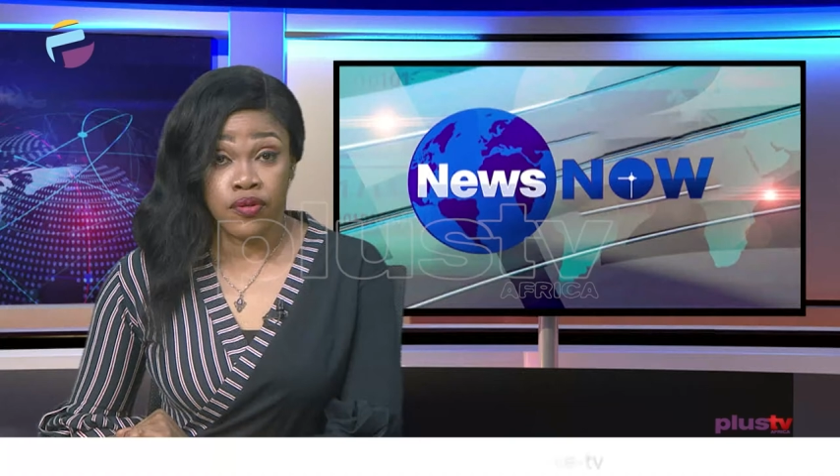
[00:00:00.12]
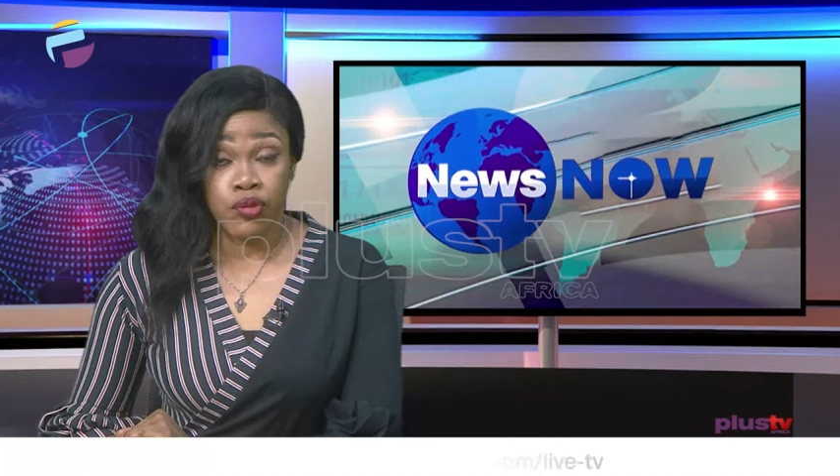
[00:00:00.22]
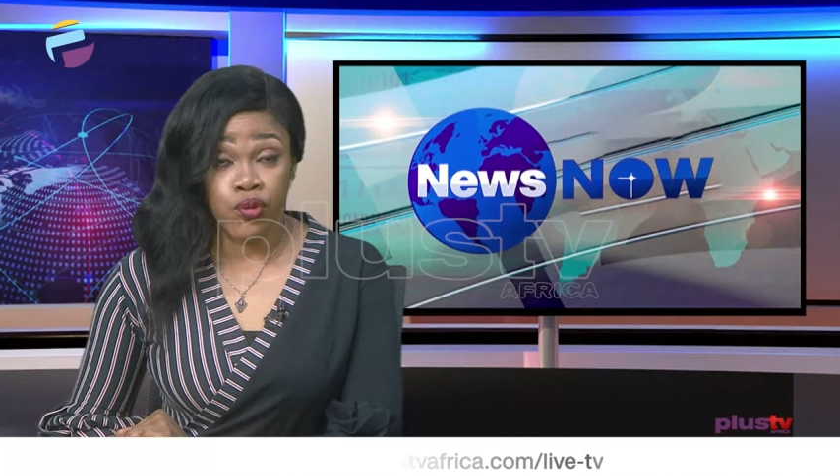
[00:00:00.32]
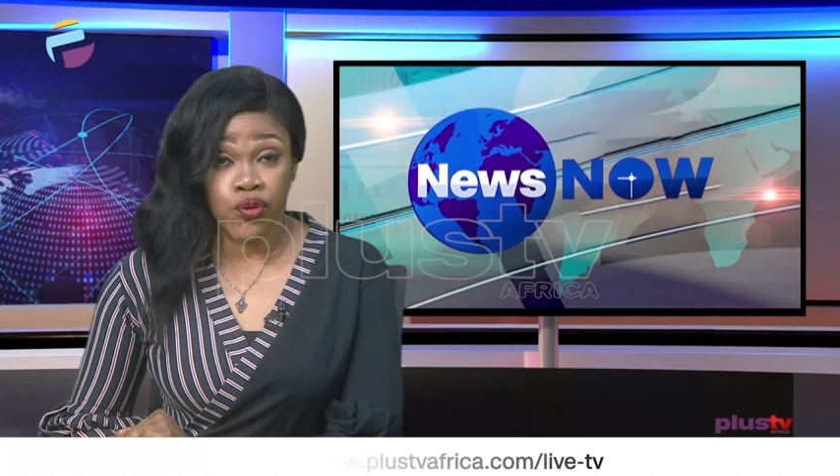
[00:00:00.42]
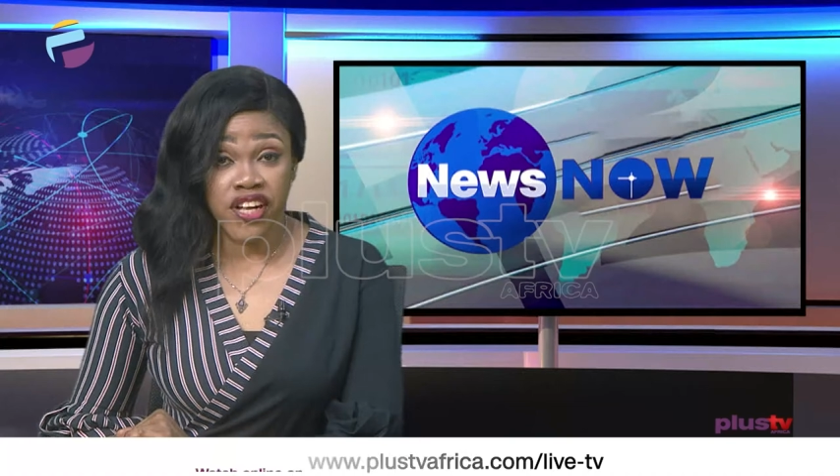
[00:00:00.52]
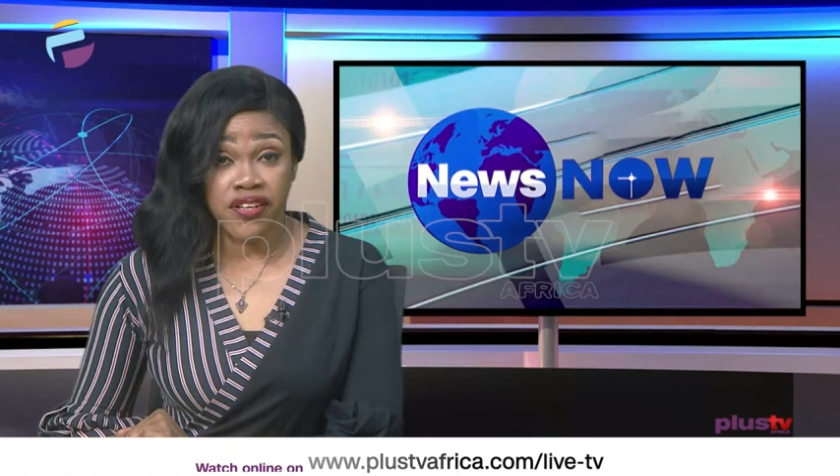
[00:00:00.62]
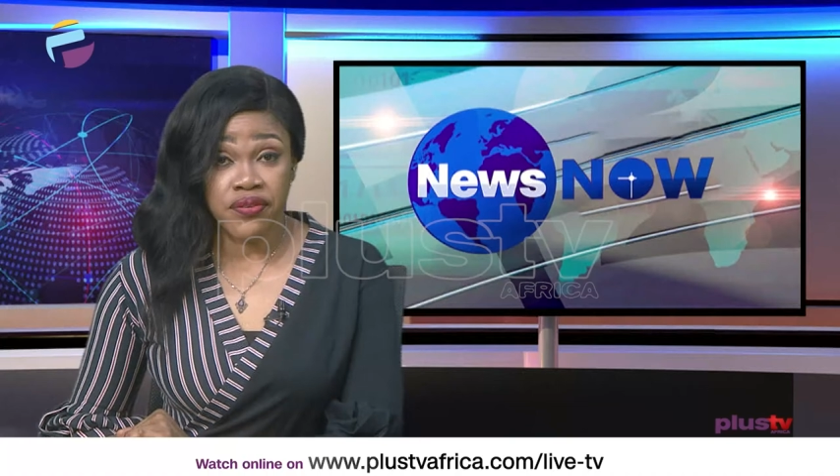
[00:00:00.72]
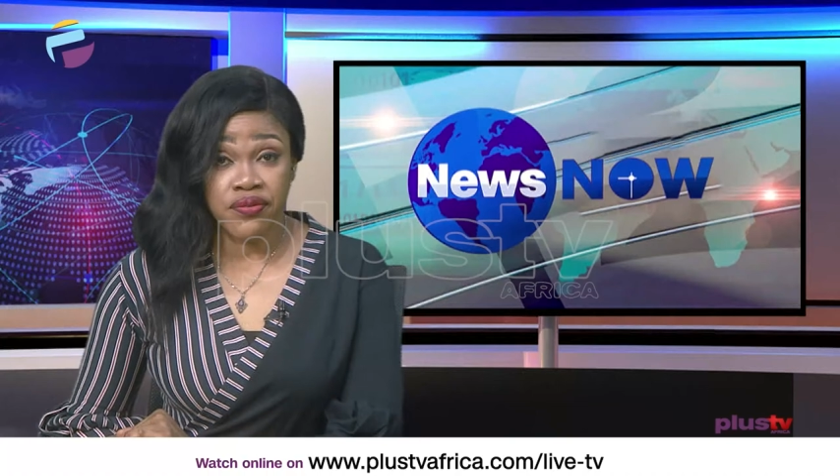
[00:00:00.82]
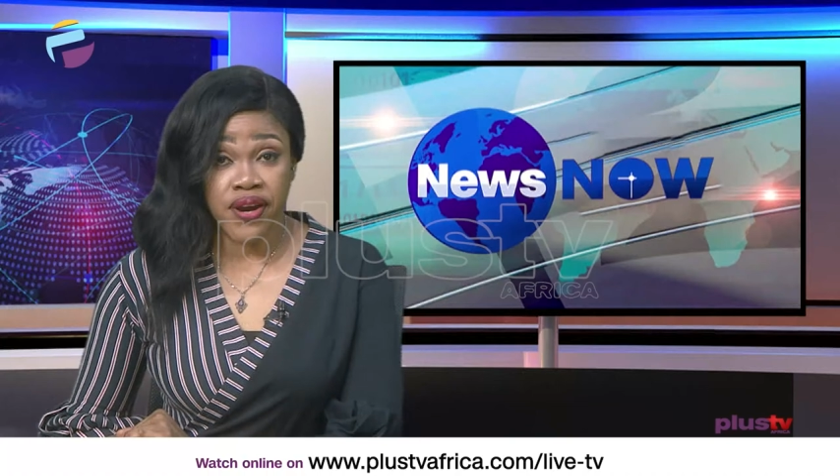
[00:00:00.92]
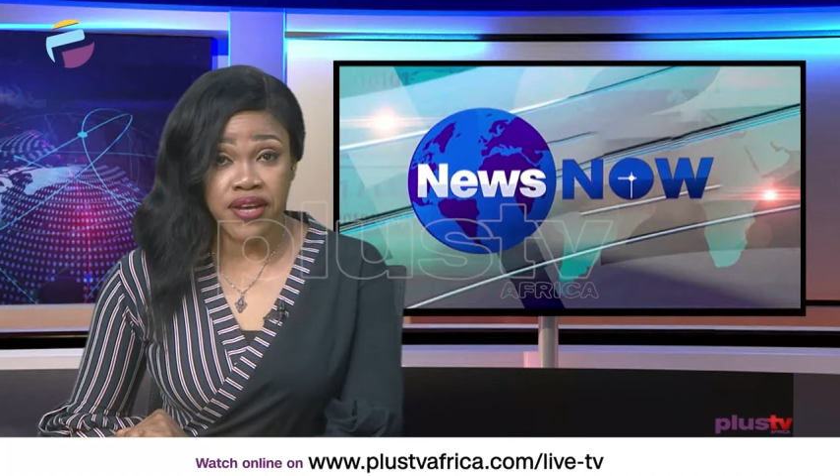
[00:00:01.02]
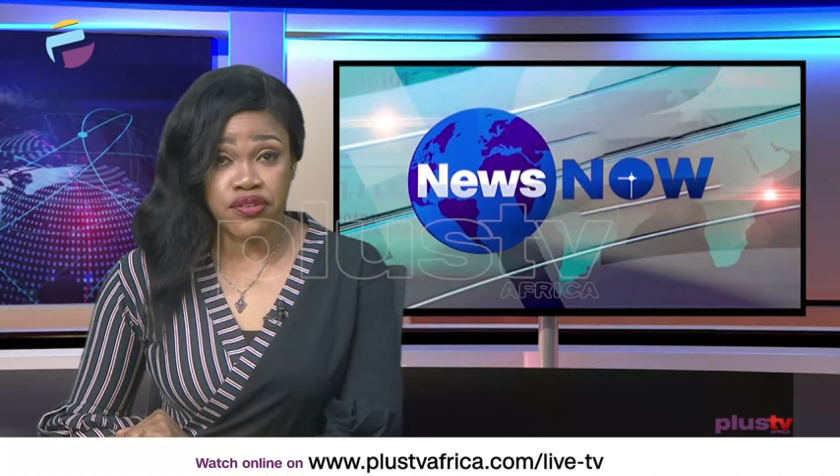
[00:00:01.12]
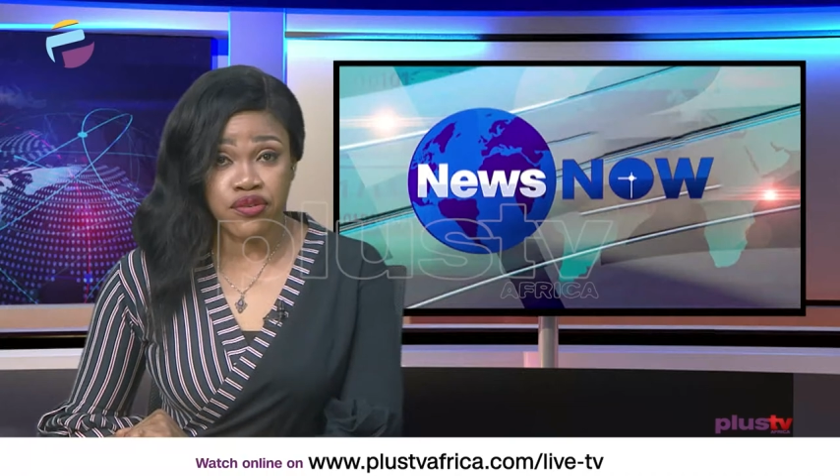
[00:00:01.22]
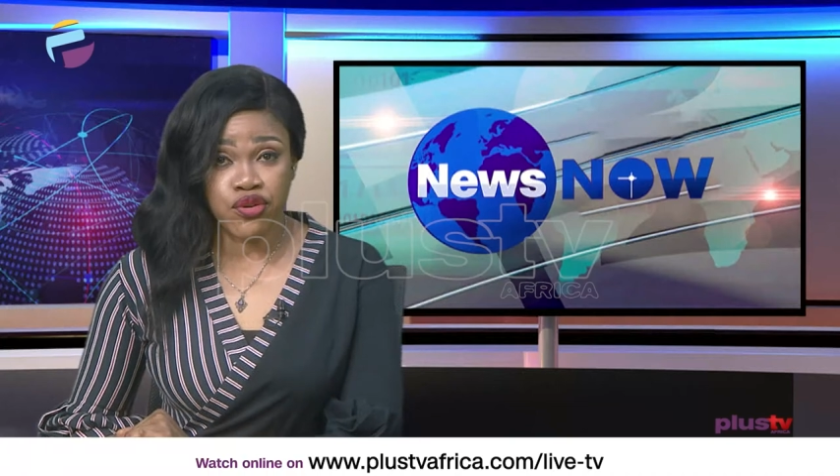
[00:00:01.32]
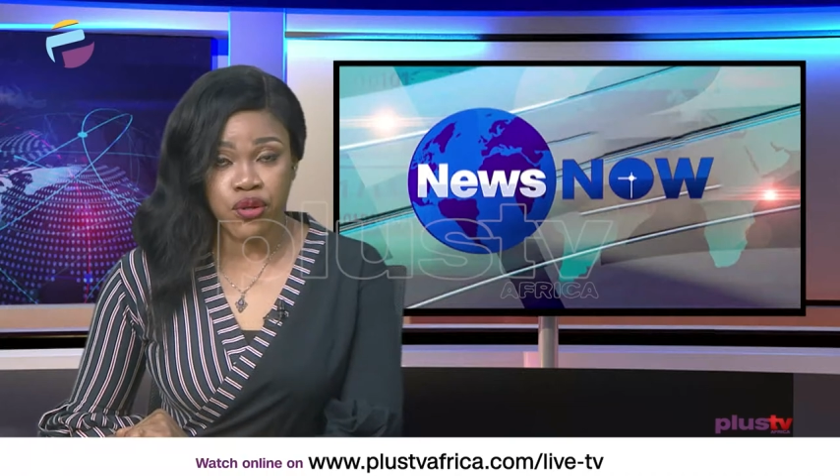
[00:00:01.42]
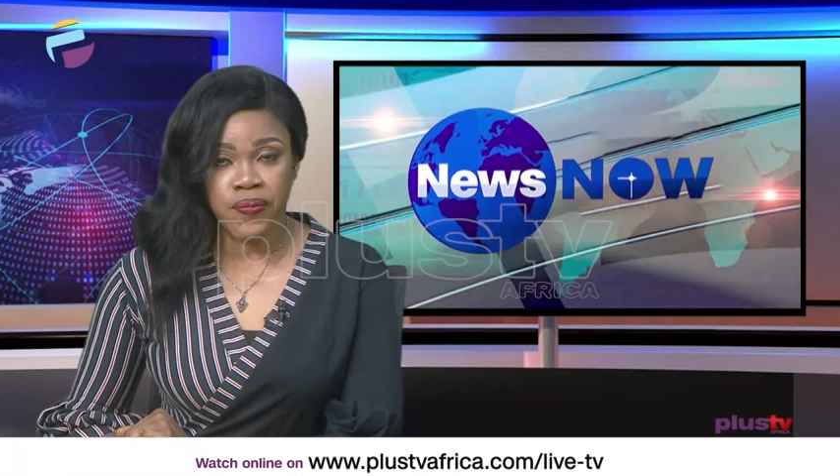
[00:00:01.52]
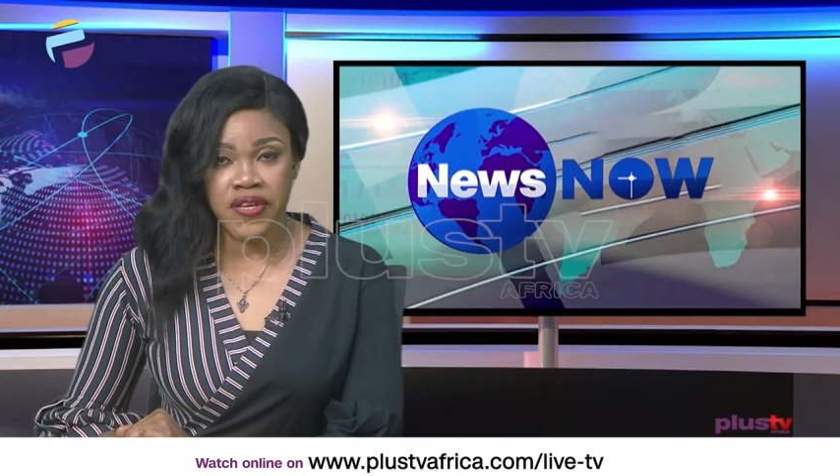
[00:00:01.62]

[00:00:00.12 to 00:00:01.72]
Meanwhile, rights group